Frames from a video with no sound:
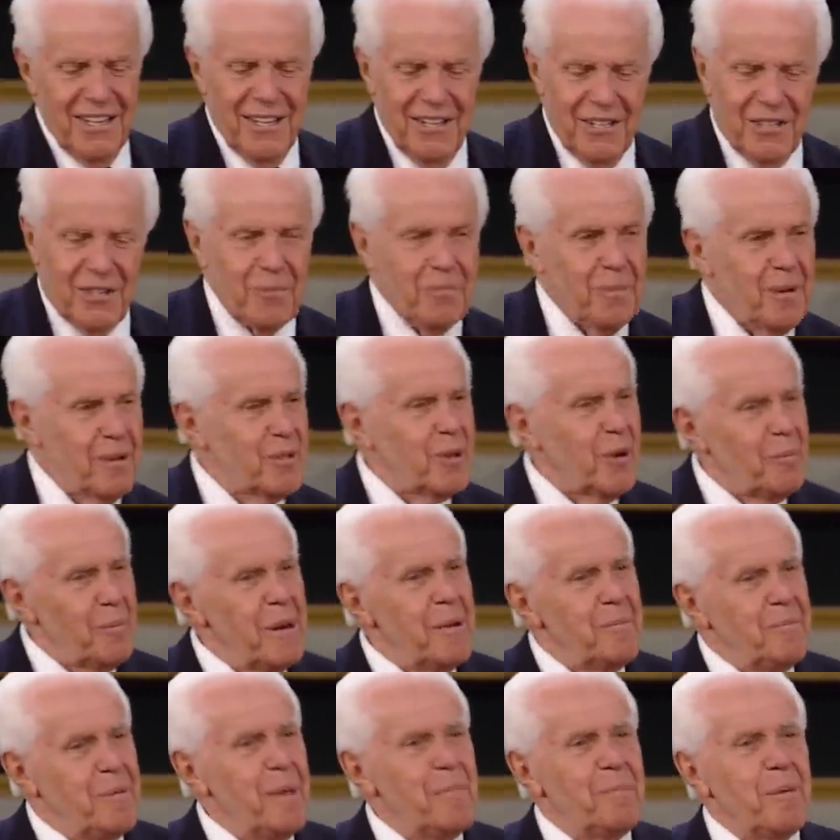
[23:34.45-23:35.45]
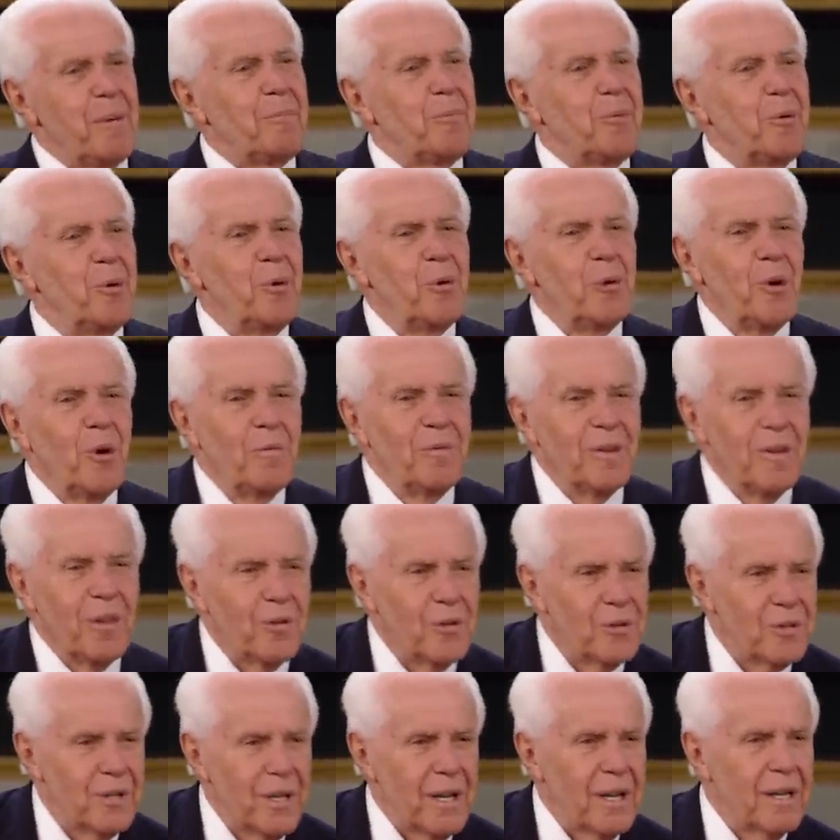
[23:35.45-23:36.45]
So, but so many people brood over
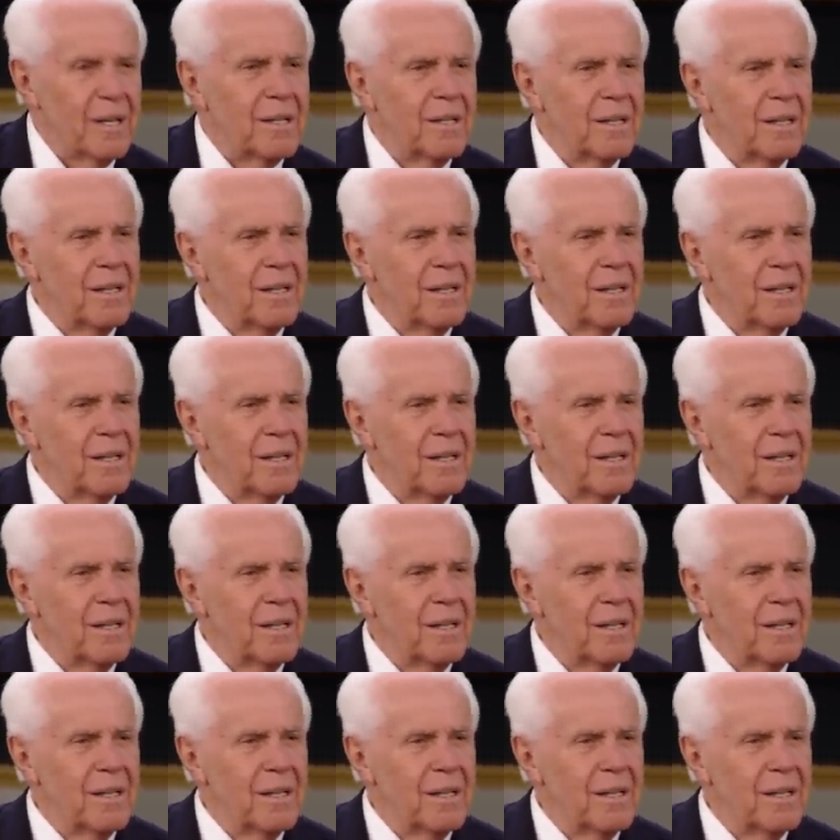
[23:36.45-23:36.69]
those things.